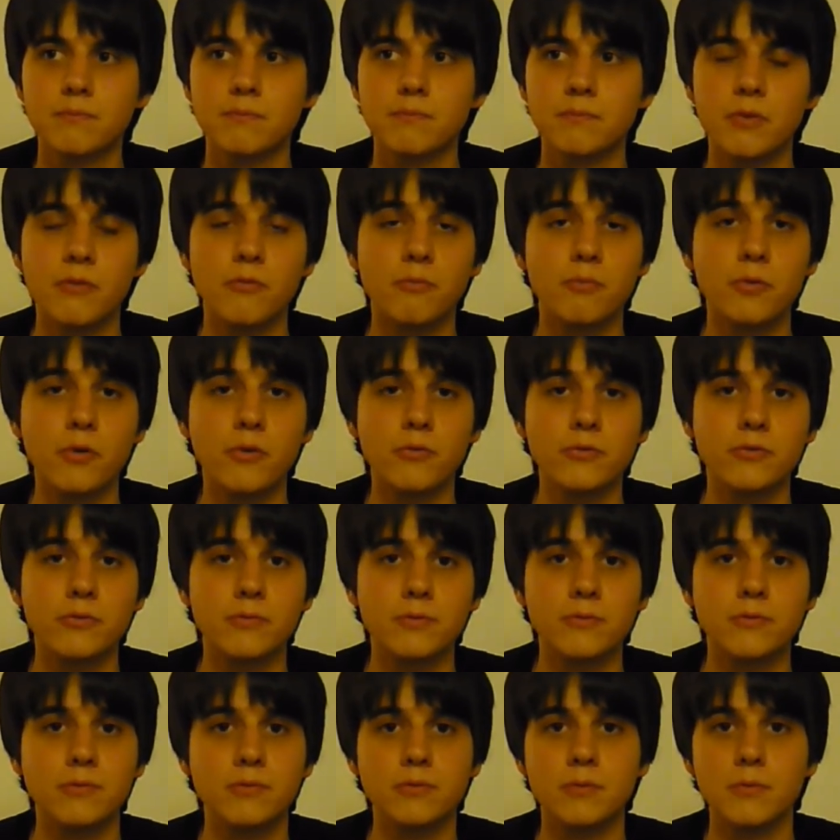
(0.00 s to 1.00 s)
they've proved
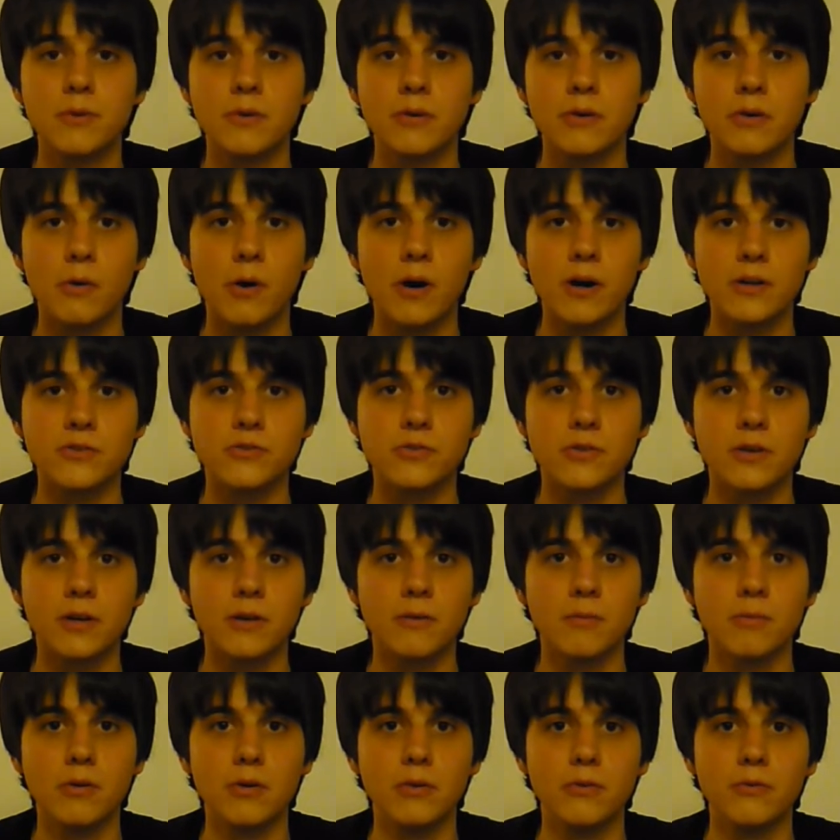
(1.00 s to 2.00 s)
to be quite
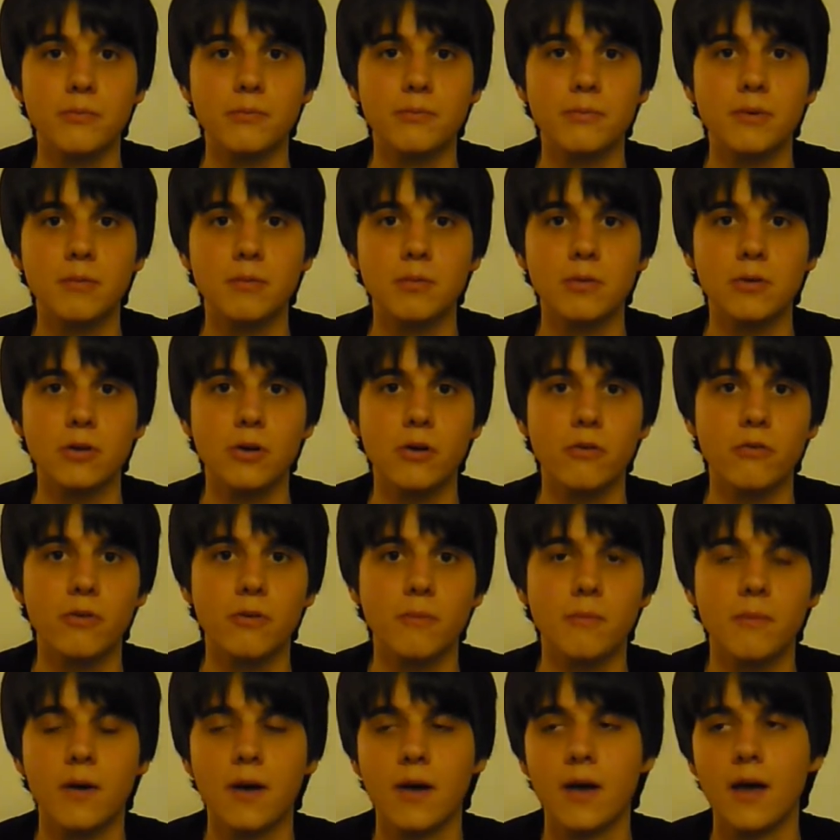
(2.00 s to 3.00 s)
drinkable, and people love them.
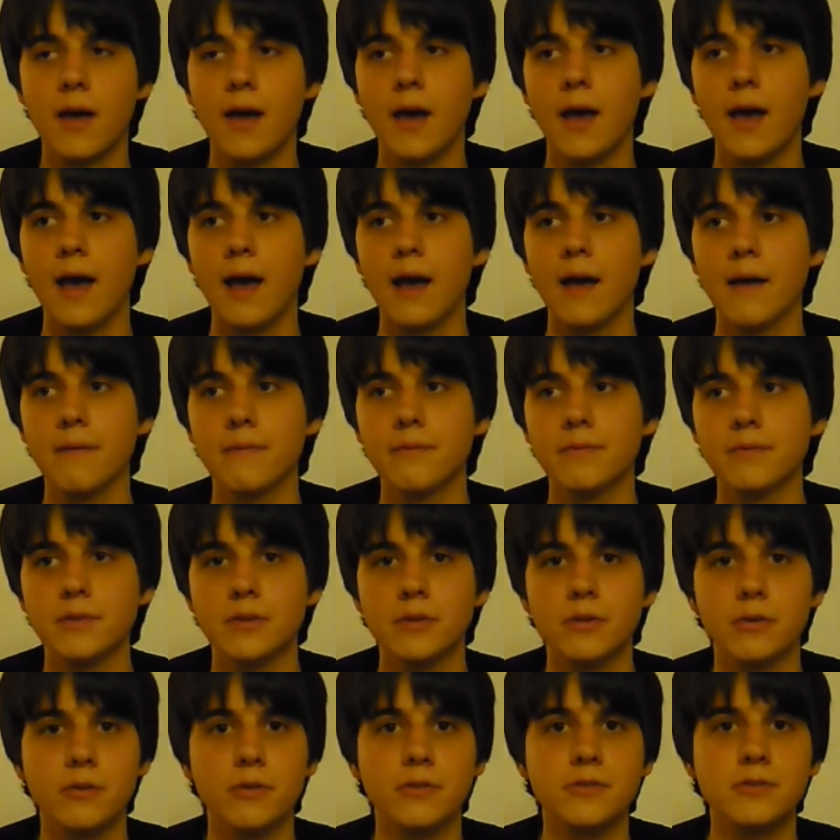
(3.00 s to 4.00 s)
And
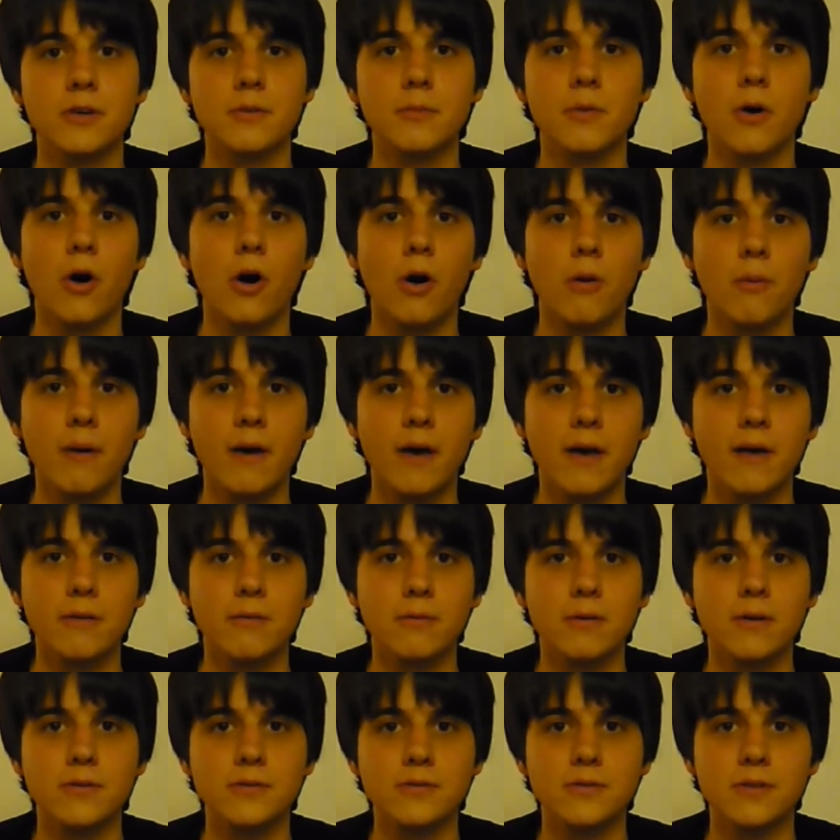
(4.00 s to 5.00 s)
the term hophead
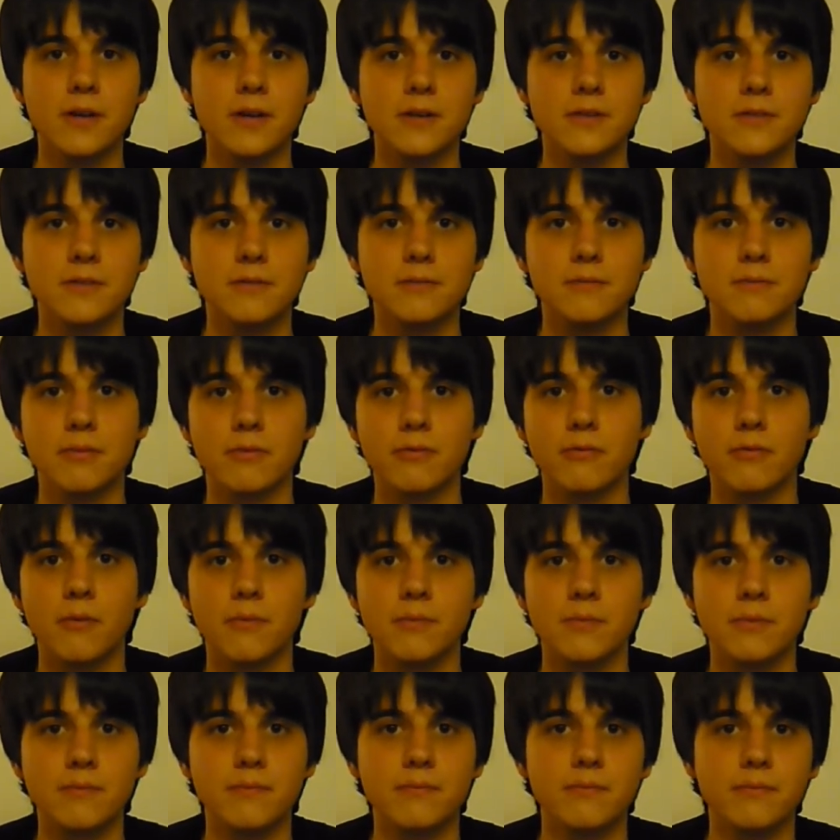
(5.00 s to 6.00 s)
originated from
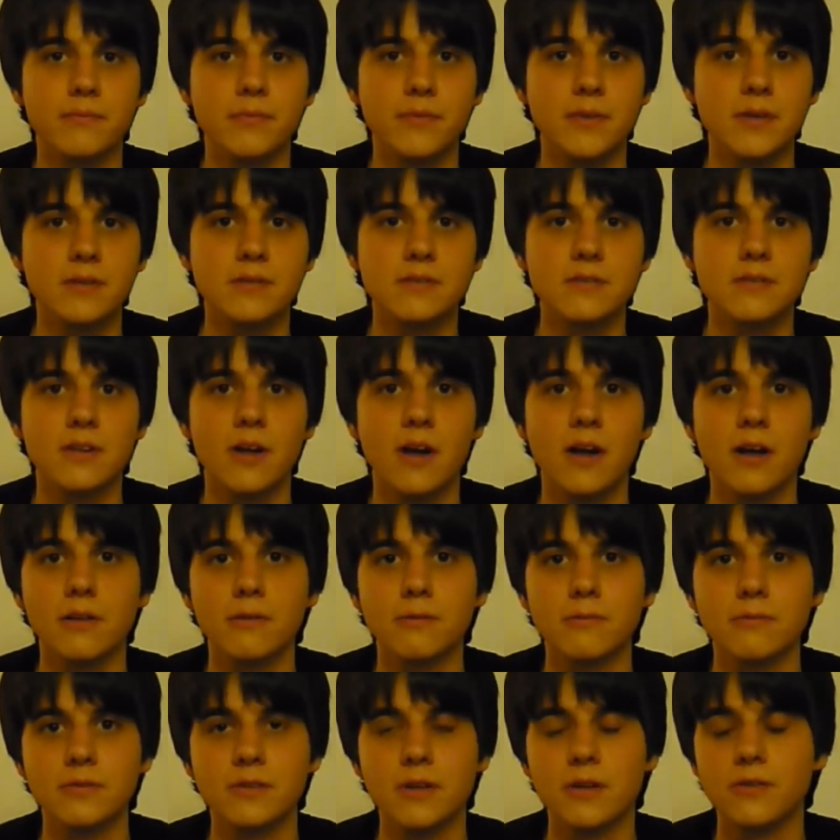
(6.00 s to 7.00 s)
this style
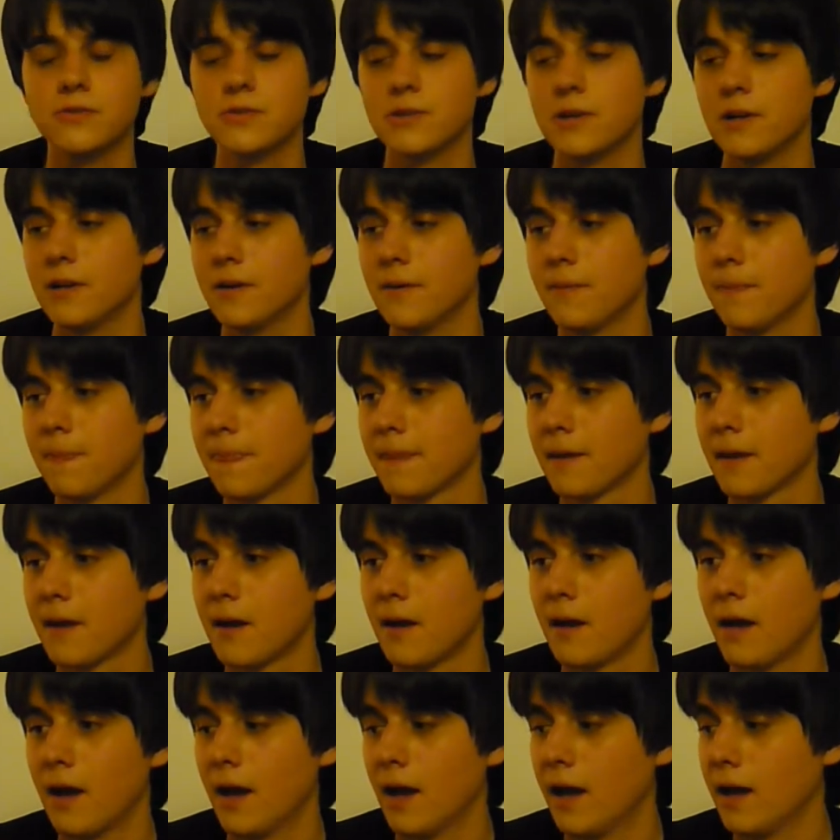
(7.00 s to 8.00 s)
essentially.
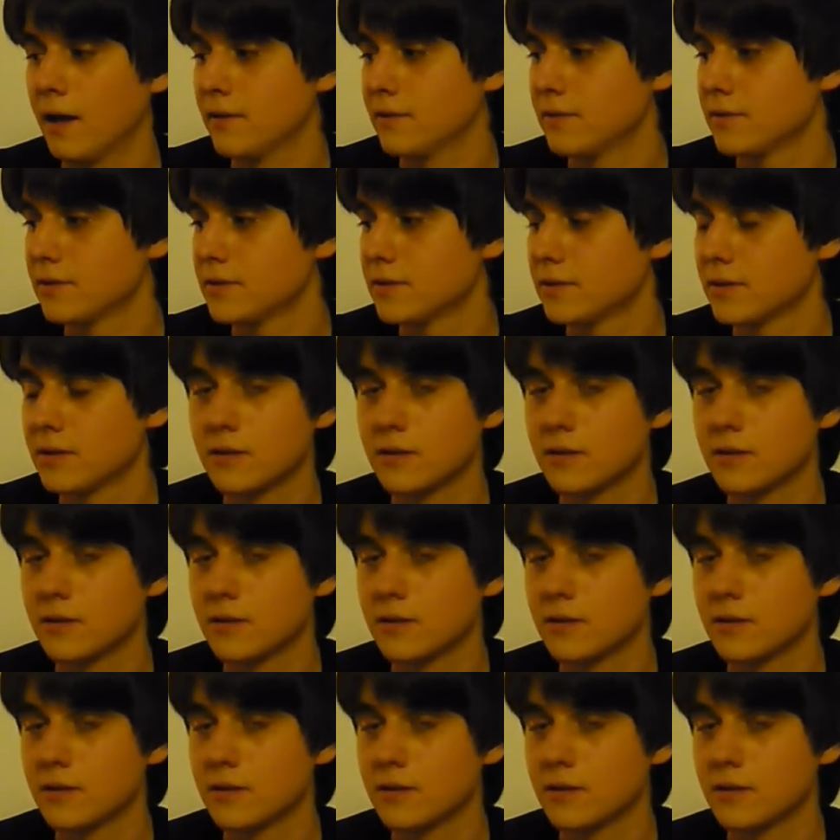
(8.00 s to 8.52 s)
And